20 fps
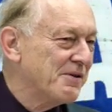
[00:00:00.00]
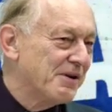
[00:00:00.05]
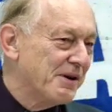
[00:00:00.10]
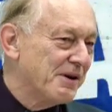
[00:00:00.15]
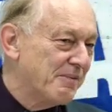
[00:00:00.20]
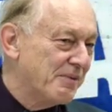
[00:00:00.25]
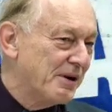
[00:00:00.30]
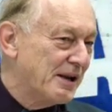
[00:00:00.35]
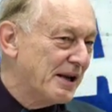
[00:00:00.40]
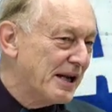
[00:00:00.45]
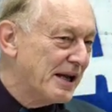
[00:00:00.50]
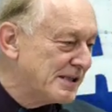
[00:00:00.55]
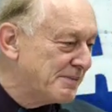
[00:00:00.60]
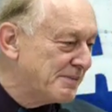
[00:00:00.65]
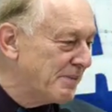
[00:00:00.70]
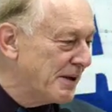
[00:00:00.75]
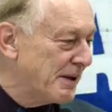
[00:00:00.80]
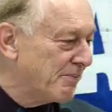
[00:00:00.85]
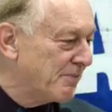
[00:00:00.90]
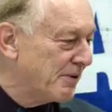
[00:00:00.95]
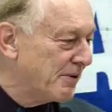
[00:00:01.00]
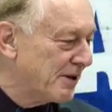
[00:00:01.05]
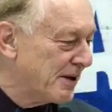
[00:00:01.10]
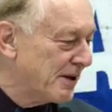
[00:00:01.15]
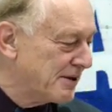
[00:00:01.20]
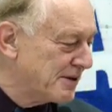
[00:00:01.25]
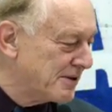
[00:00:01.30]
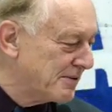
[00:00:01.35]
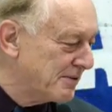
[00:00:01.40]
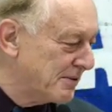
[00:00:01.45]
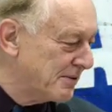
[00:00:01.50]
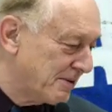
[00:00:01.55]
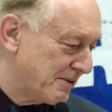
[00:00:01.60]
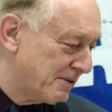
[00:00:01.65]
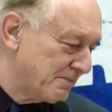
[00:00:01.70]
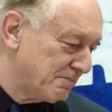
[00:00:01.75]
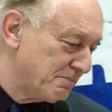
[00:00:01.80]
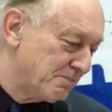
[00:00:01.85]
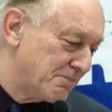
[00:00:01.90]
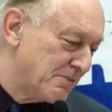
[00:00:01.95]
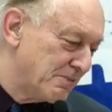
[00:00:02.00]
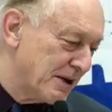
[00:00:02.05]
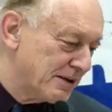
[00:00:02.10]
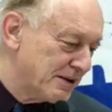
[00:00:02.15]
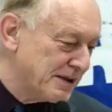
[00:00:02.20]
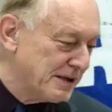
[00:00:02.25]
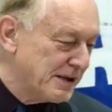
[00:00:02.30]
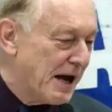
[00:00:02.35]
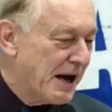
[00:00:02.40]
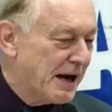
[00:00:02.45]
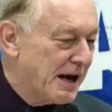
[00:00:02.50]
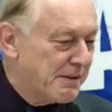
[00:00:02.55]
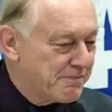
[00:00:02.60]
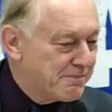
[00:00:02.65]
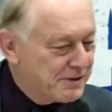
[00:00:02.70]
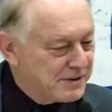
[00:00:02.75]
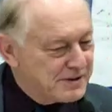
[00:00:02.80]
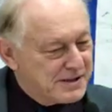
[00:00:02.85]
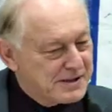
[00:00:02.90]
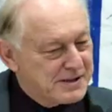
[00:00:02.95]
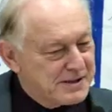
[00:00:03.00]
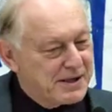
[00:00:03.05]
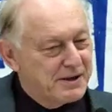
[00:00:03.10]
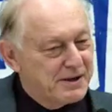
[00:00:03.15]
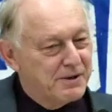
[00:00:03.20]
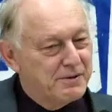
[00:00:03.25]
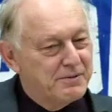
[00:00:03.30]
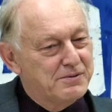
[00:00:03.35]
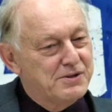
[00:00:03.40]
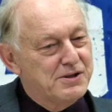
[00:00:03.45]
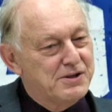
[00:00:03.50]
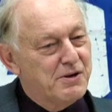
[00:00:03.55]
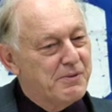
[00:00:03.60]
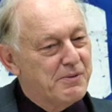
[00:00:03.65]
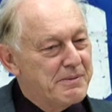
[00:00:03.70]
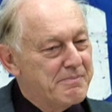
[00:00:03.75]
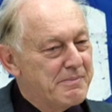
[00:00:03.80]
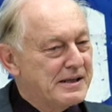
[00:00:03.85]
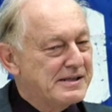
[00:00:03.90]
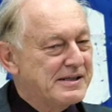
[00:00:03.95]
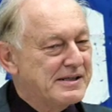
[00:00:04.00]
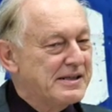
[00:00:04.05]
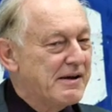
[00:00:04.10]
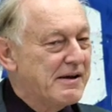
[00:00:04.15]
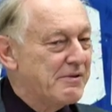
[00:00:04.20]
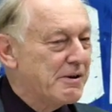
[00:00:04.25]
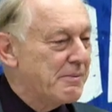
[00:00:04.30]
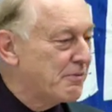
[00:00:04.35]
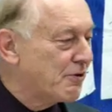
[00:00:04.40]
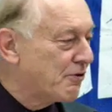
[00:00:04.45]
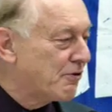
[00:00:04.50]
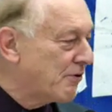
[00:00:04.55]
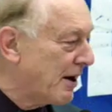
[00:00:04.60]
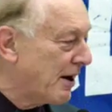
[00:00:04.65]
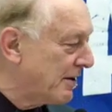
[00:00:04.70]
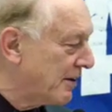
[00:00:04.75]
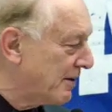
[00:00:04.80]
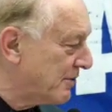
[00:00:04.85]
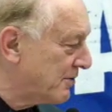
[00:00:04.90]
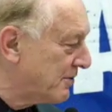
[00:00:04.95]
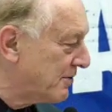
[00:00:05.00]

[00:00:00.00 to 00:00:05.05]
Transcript: There were less people than tonight, but still, so we must give them credit.